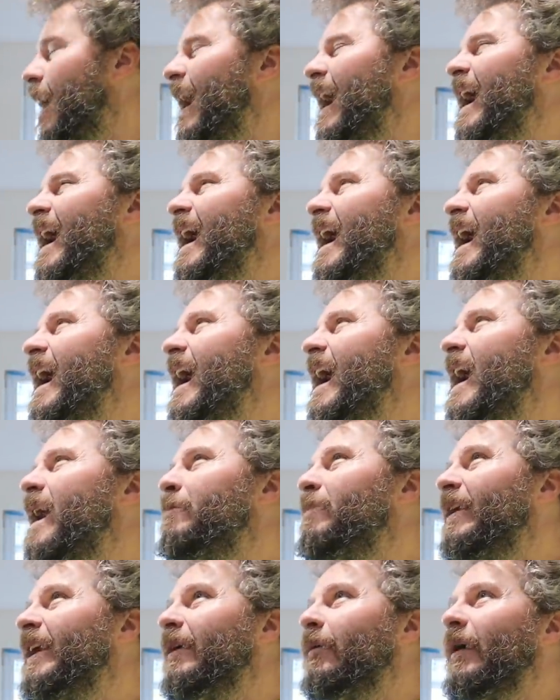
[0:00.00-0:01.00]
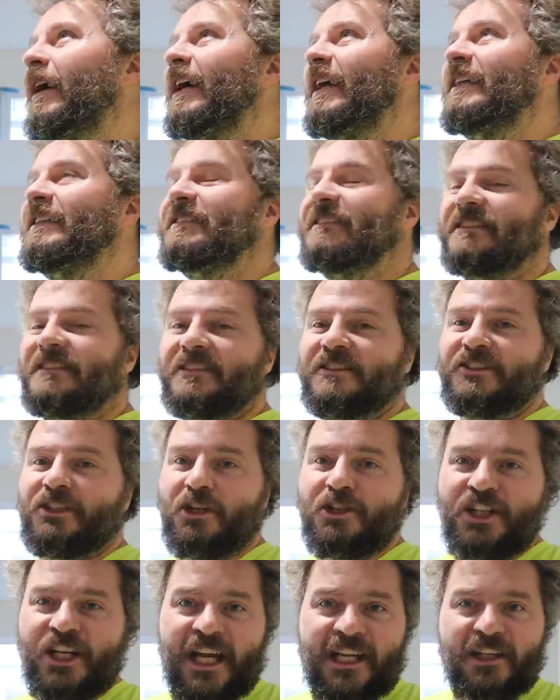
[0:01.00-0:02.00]
Uh, but anyways,
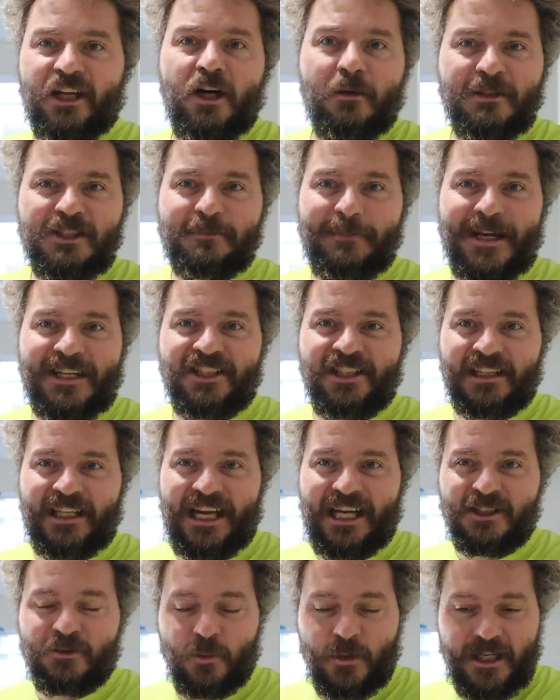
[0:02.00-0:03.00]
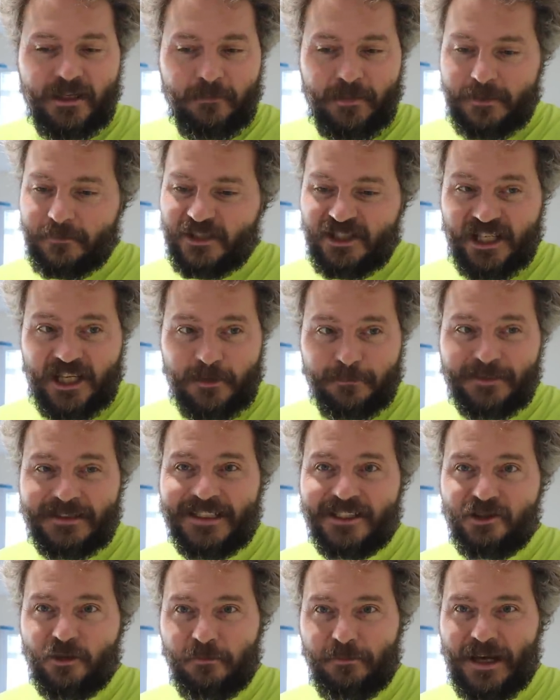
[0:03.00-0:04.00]
so she had the home inspection last week. Maybe she had a
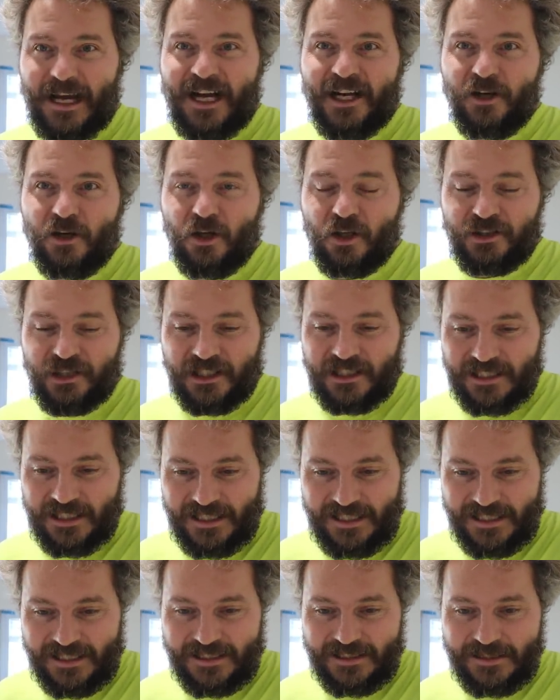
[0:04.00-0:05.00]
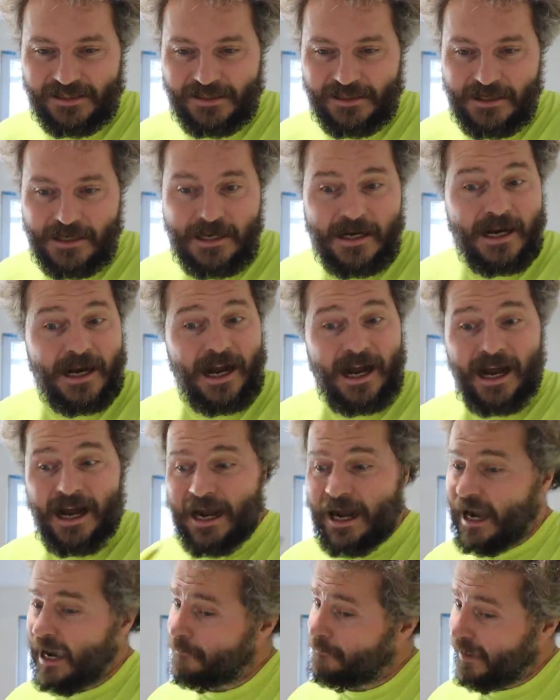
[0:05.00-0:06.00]
potential buyer on the line.
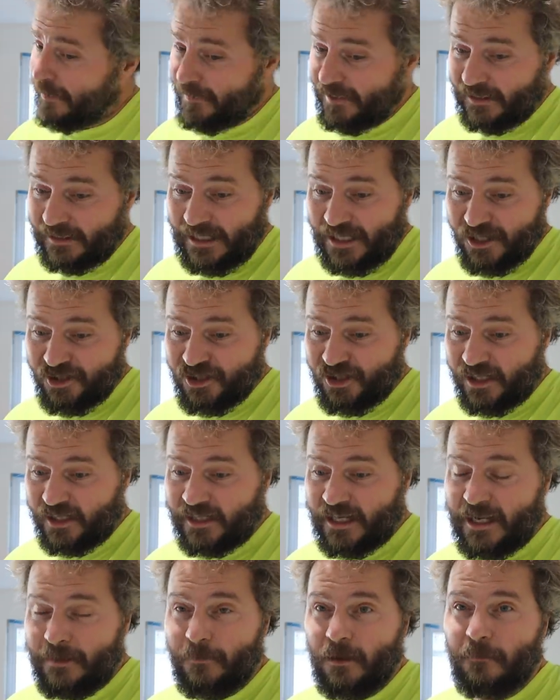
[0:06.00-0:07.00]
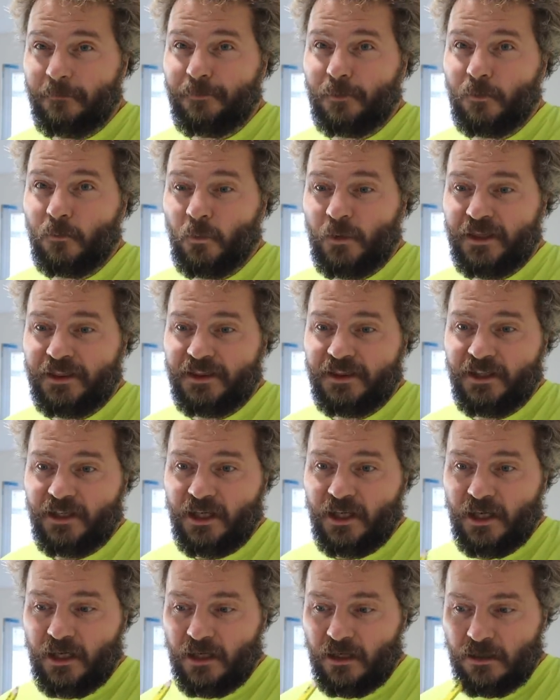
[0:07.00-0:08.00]
Uh, maybe a lot of shit came up with
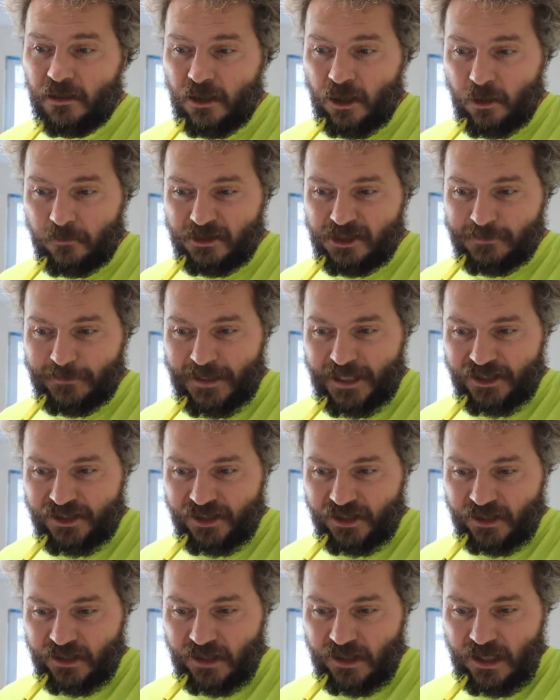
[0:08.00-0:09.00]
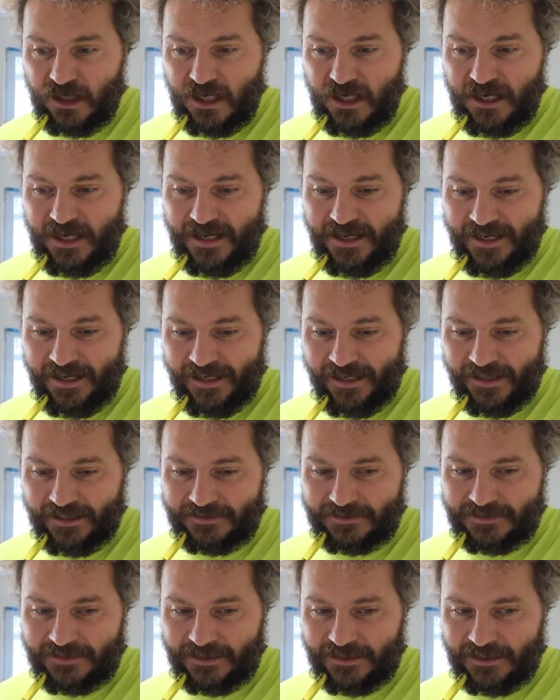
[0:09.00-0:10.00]
the home inspection,
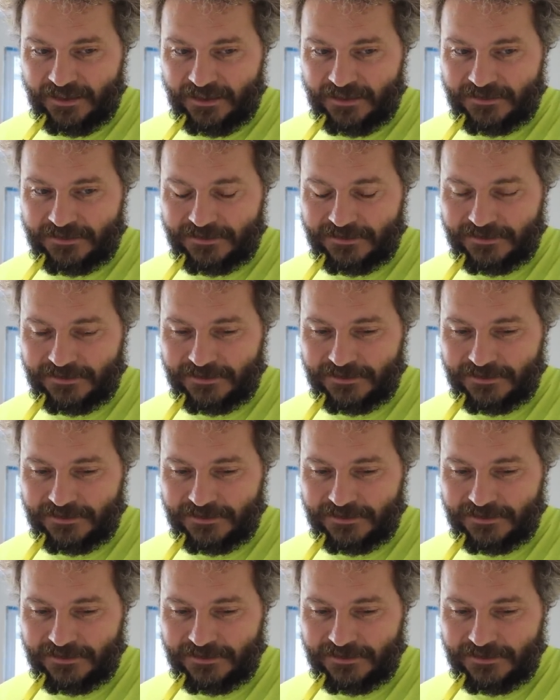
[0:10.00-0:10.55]
and uh,